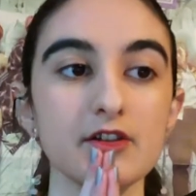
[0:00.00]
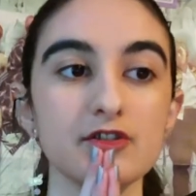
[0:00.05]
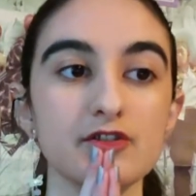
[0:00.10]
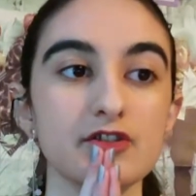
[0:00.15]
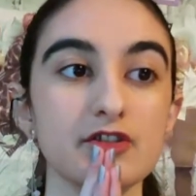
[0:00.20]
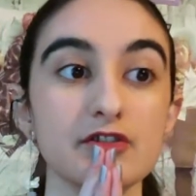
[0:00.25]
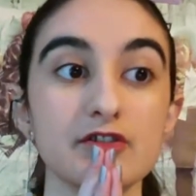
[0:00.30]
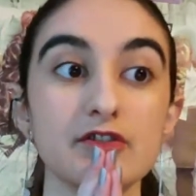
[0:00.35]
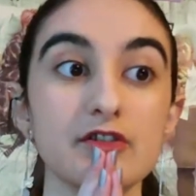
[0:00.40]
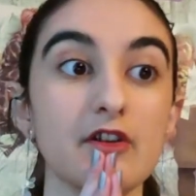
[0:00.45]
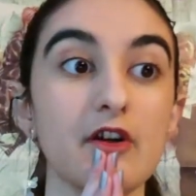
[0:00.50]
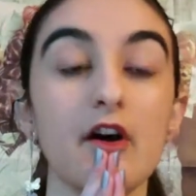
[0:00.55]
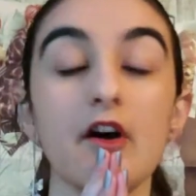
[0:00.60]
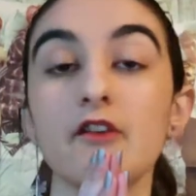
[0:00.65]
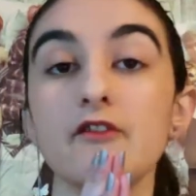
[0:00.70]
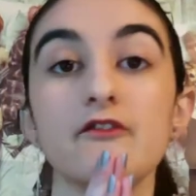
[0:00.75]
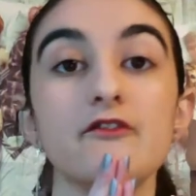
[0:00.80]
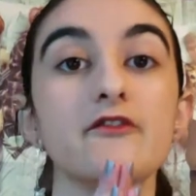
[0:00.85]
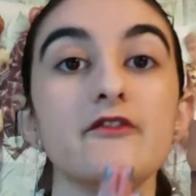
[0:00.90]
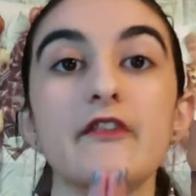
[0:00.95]
just a
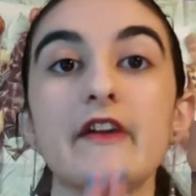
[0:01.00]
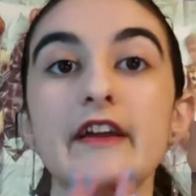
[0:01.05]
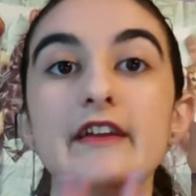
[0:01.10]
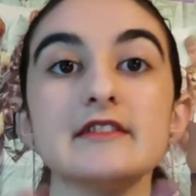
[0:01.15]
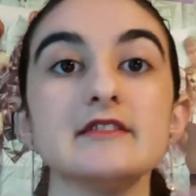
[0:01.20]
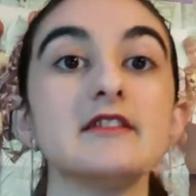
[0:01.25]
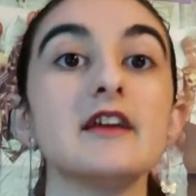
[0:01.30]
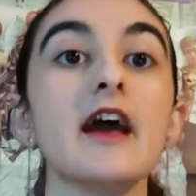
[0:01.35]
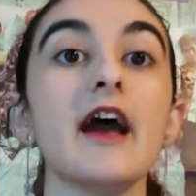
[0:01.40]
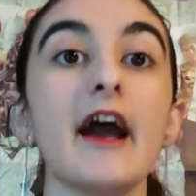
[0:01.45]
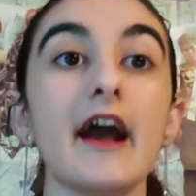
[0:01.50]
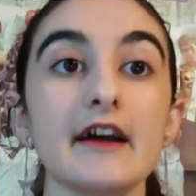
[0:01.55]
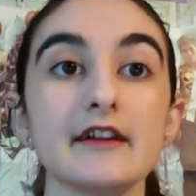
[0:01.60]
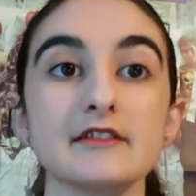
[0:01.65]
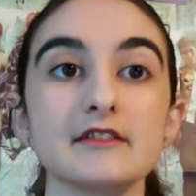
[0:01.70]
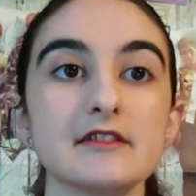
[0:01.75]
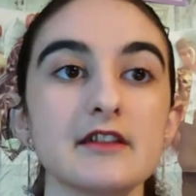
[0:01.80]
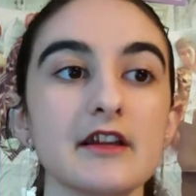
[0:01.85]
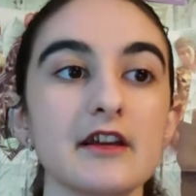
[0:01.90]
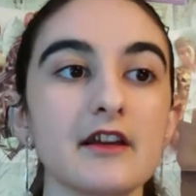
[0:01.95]

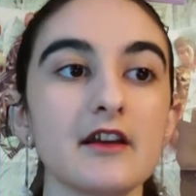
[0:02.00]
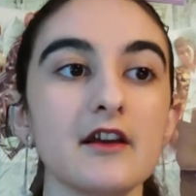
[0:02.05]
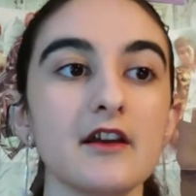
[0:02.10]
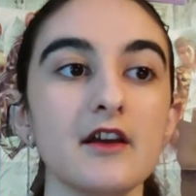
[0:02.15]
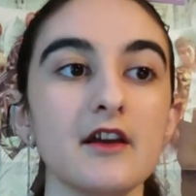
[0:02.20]
fantastic